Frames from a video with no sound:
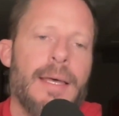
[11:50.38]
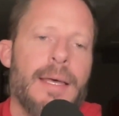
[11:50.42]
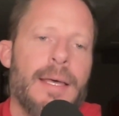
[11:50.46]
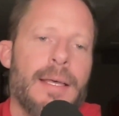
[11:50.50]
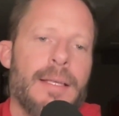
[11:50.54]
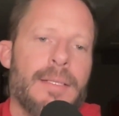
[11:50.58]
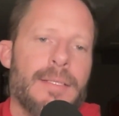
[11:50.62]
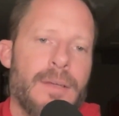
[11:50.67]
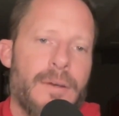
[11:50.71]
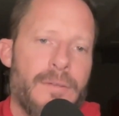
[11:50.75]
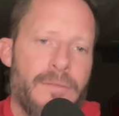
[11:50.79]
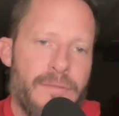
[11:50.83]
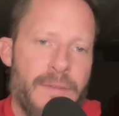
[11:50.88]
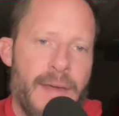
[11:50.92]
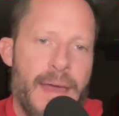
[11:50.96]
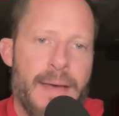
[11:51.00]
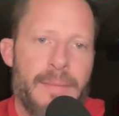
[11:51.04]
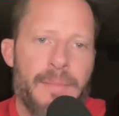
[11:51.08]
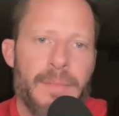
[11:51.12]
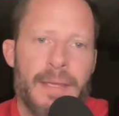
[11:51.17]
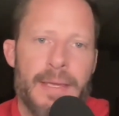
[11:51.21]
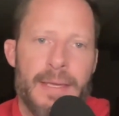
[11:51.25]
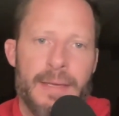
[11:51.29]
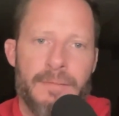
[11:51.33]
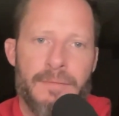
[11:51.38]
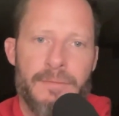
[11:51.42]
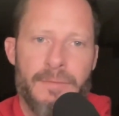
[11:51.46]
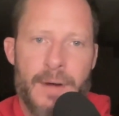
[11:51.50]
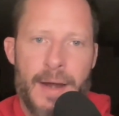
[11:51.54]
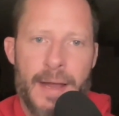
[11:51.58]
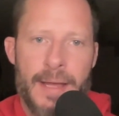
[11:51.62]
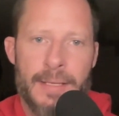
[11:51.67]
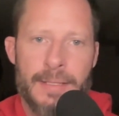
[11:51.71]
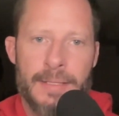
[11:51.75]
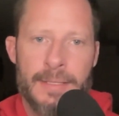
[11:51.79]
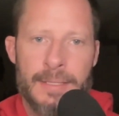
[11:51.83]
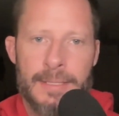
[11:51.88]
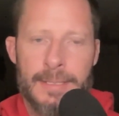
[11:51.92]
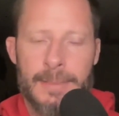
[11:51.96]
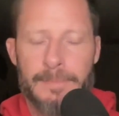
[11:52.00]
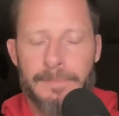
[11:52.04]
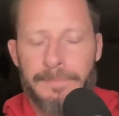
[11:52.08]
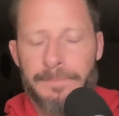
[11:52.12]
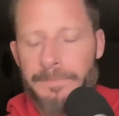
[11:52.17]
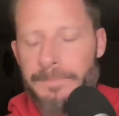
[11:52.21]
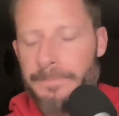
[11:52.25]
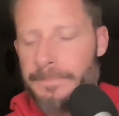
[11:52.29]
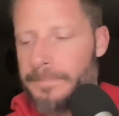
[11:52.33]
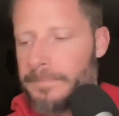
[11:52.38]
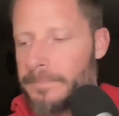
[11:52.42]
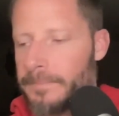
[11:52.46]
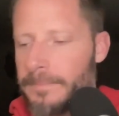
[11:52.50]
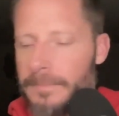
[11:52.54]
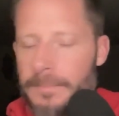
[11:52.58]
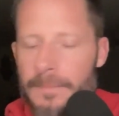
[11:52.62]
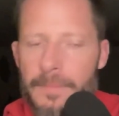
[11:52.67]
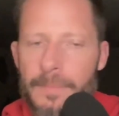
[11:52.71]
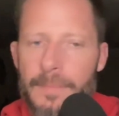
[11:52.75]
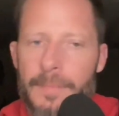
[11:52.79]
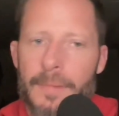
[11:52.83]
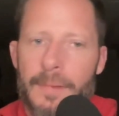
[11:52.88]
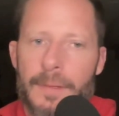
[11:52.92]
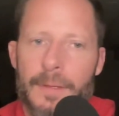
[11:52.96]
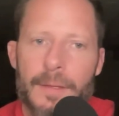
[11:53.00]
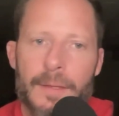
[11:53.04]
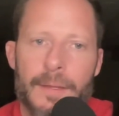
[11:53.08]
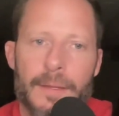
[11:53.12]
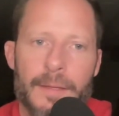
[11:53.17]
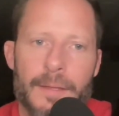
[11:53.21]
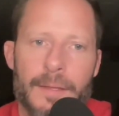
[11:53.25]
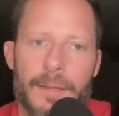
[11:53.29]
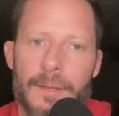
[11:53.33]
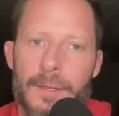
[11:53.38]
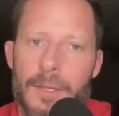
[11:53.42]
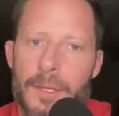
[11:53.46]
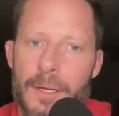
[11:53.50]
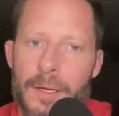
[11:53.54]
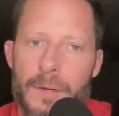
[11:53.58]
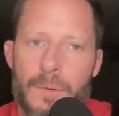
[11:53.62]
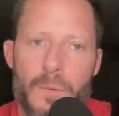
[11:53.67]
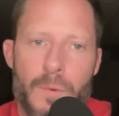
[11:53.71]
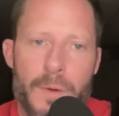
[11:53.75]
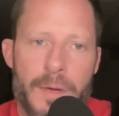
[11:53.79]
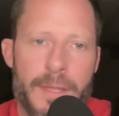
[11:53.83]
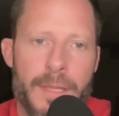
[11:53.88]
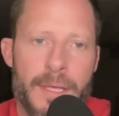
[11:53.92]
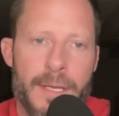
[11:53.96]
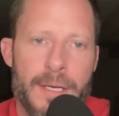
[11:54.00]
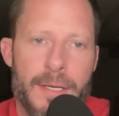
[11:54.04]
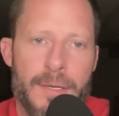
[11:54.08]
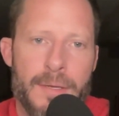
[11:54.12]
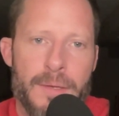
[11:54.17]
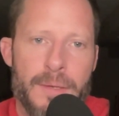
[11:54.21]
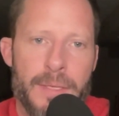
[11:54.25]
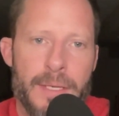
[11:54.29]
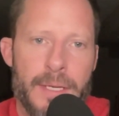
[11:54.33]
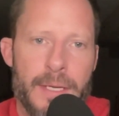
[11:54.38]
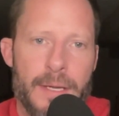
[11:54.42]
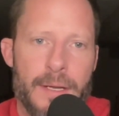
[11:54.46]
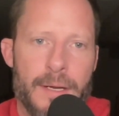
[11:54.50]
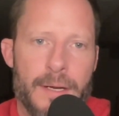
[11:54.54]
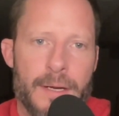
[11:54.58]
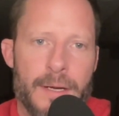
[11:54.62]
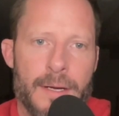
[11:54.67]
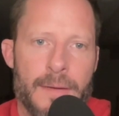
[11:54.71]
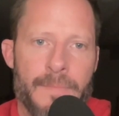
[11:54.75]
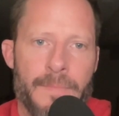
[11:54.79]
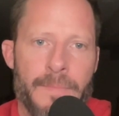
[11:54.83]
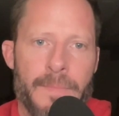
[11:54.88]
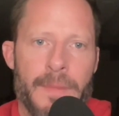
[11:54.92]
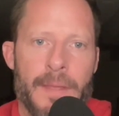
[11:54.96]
So family and friends. Look, with a new year,